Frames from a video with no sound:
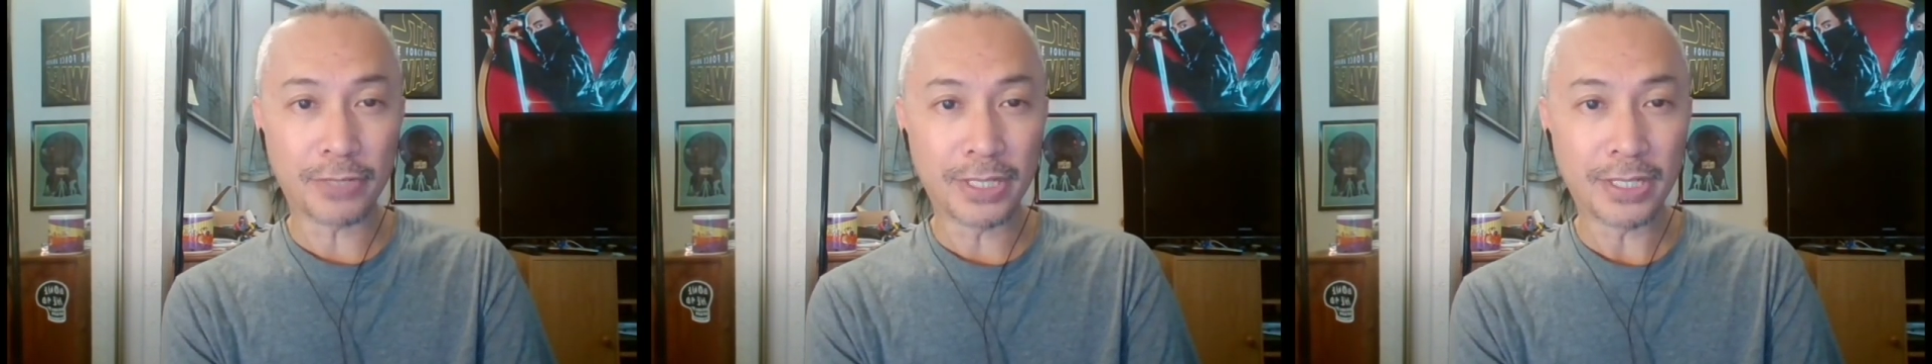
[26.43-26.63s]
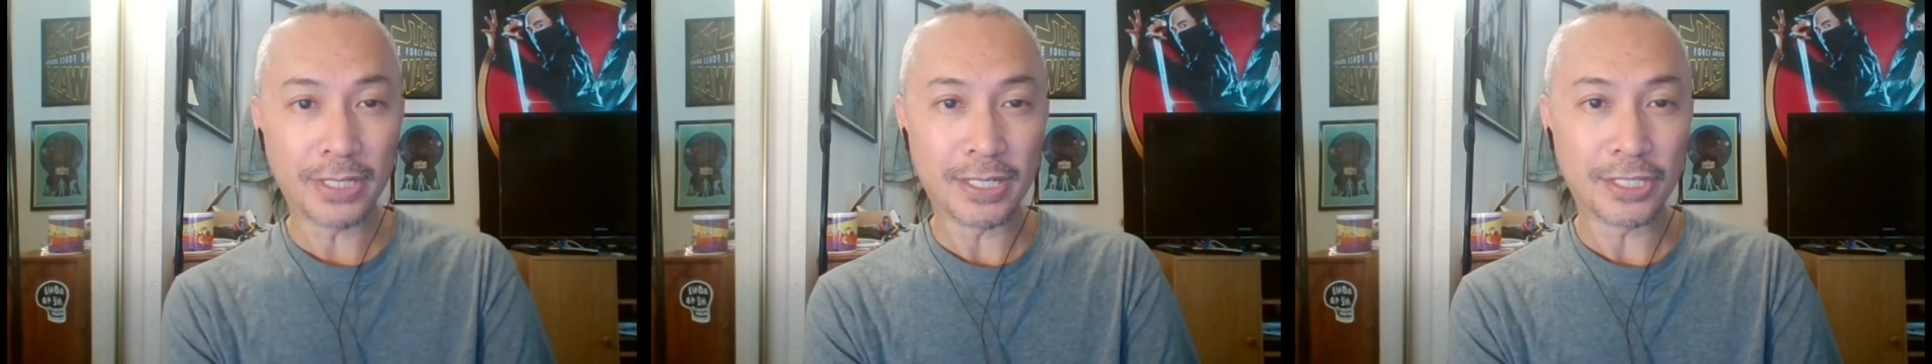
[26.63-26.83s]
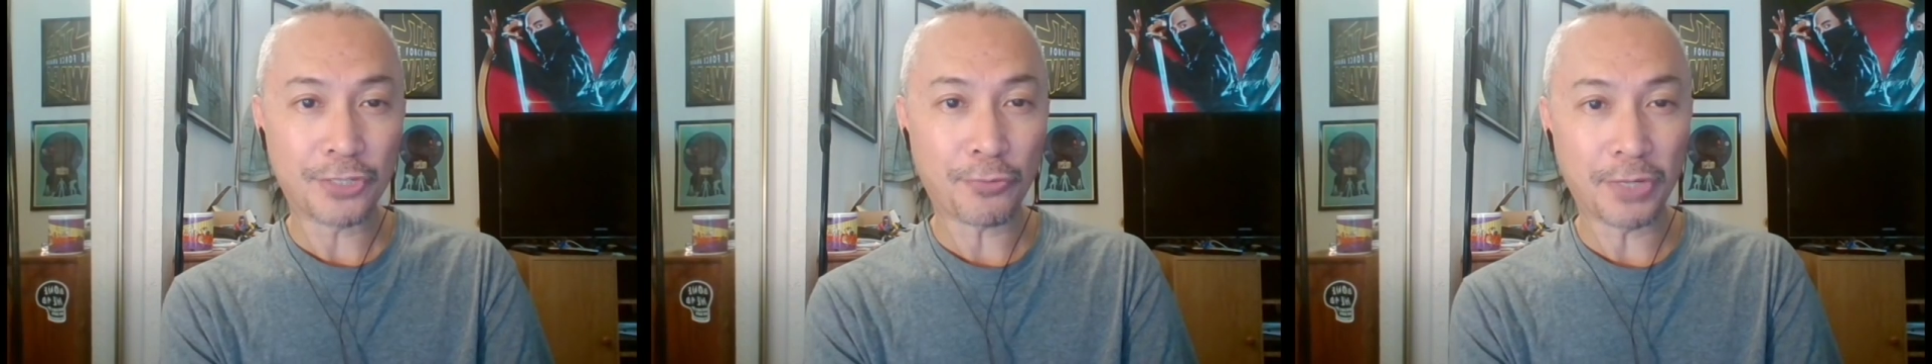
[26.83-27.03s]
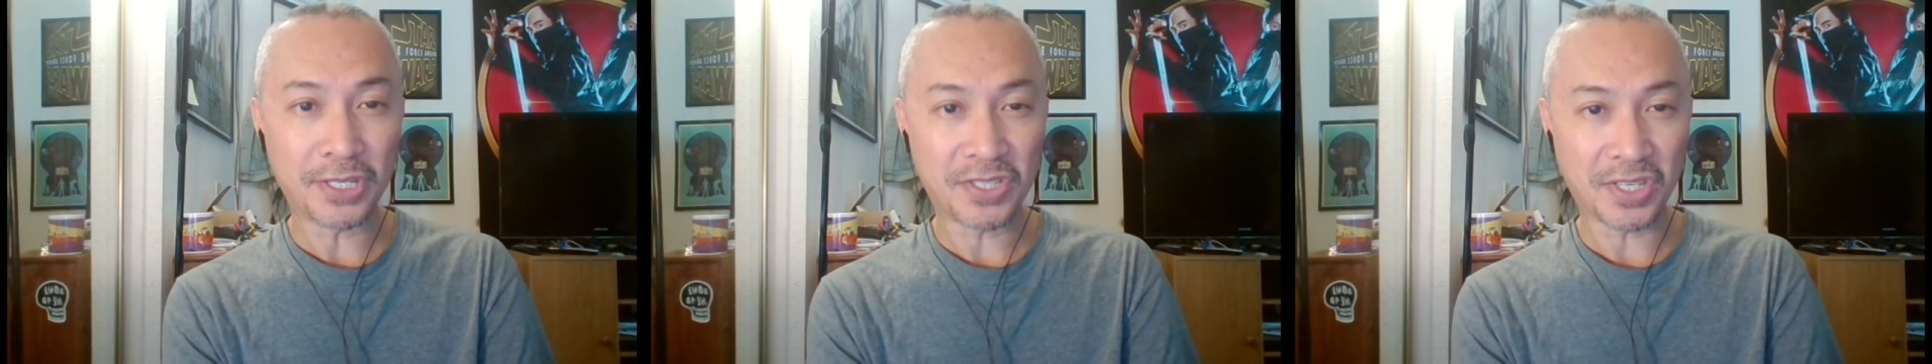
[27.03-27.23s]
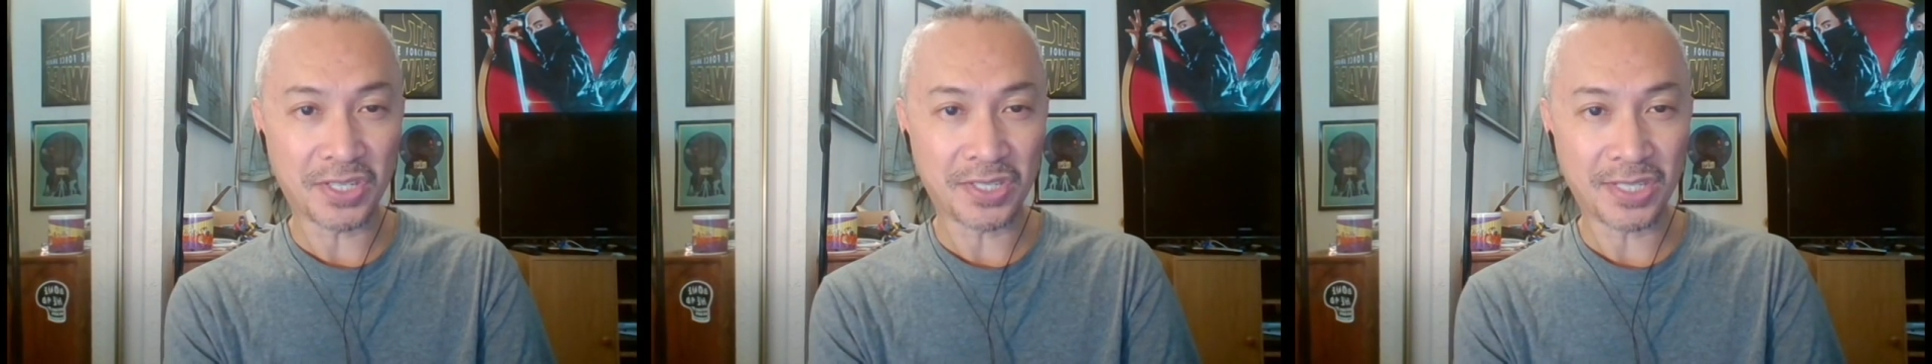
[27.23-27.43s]
in
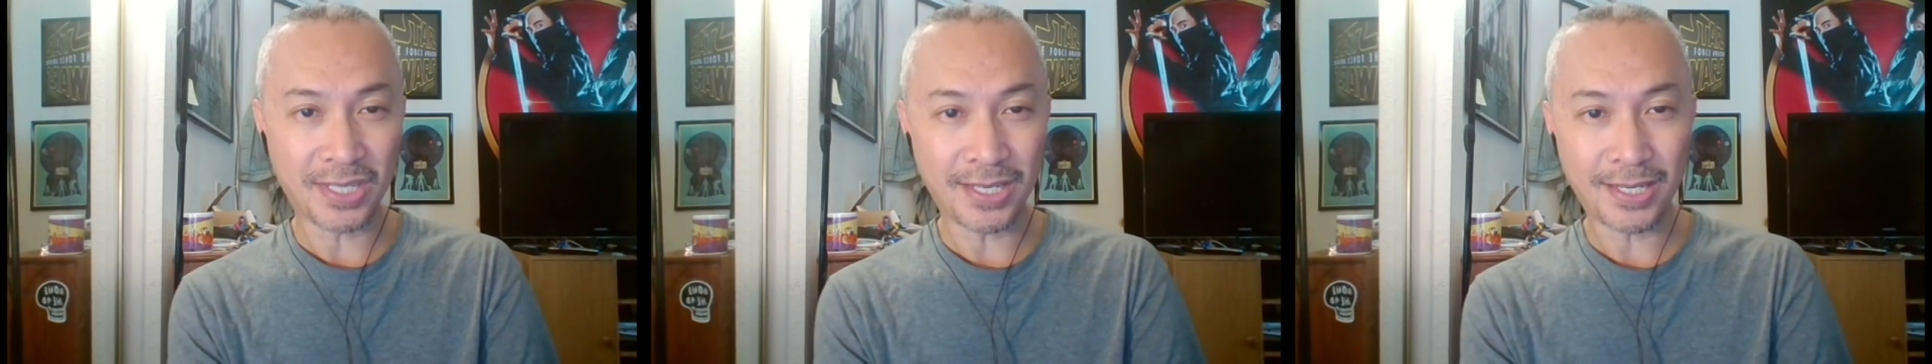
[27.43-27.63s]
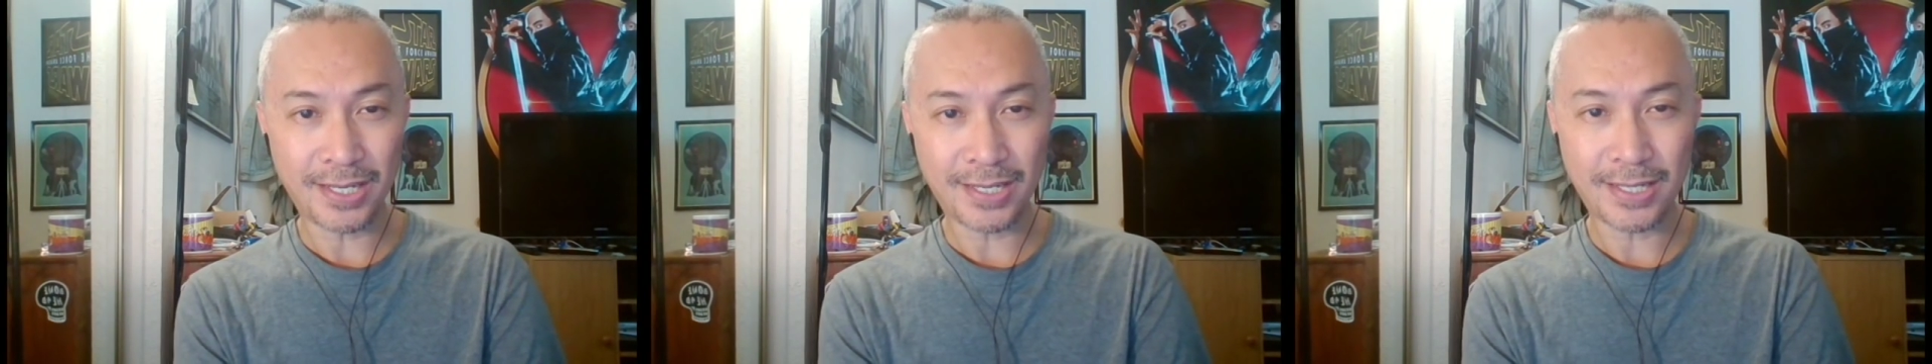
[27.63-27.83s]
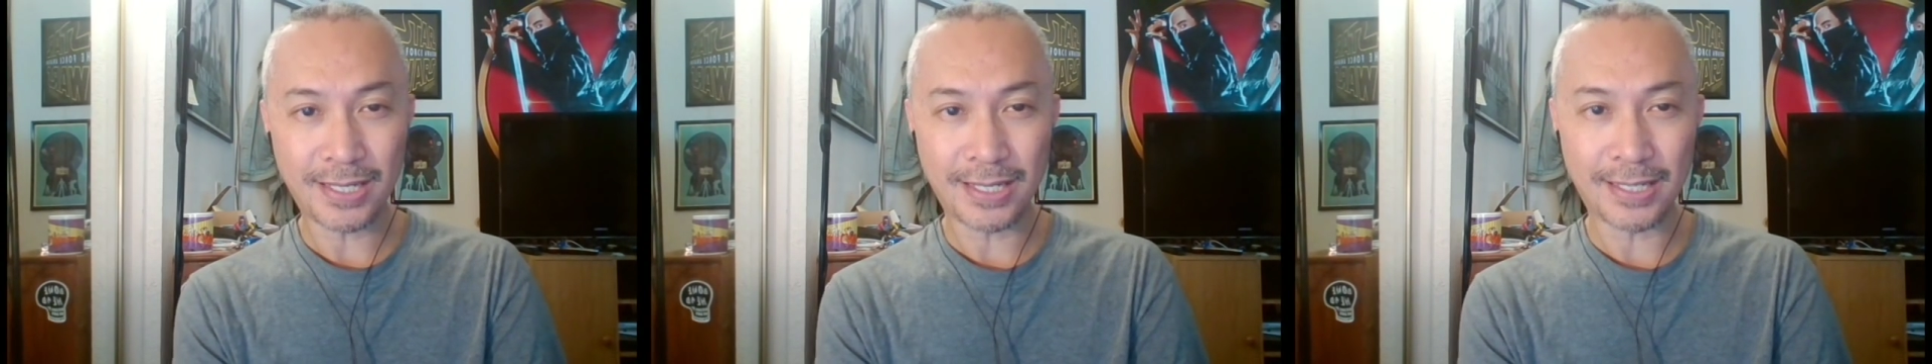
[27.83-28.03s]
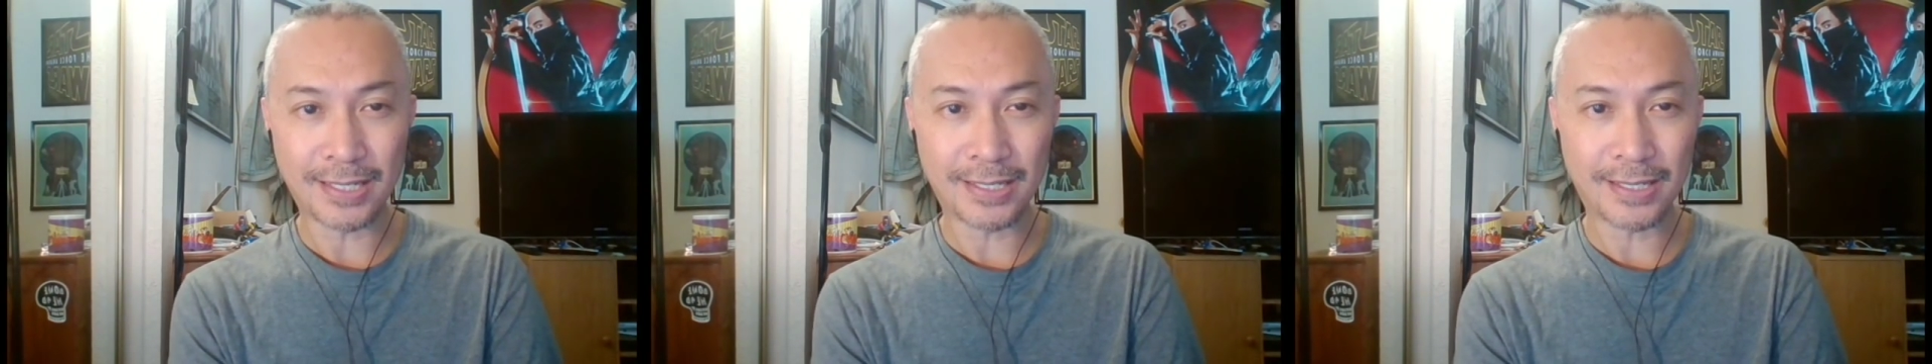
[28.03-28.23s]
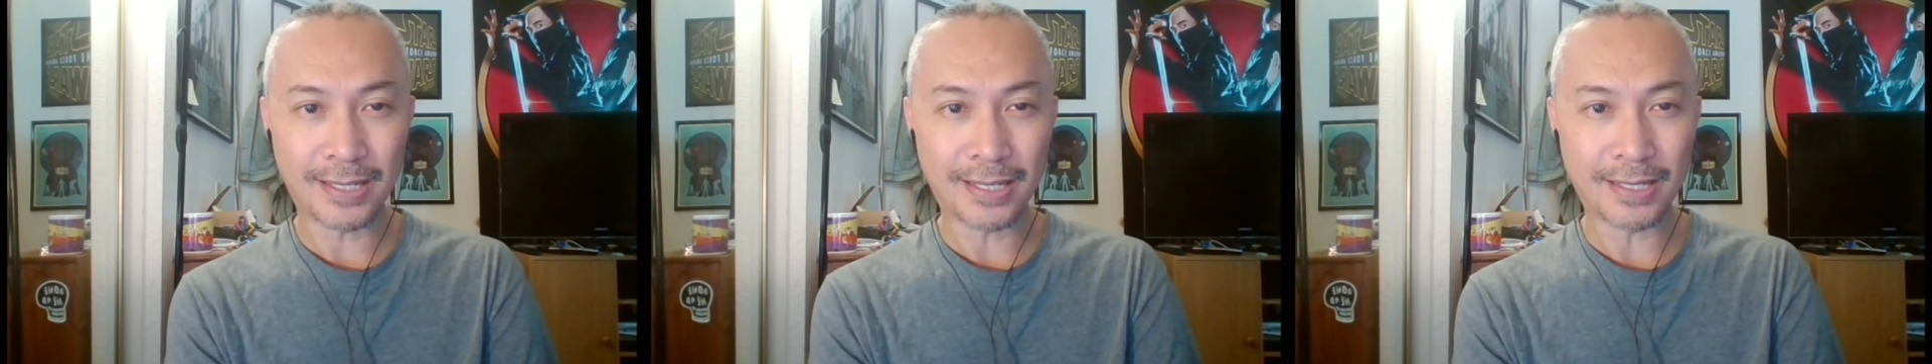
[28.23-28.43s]
2016,
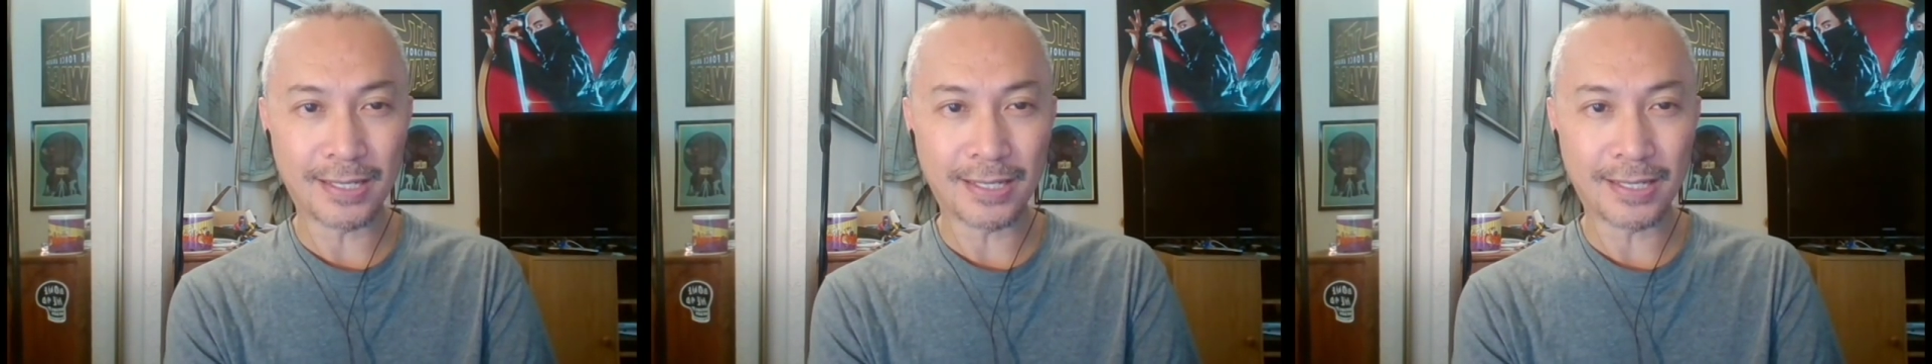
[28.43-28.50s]
and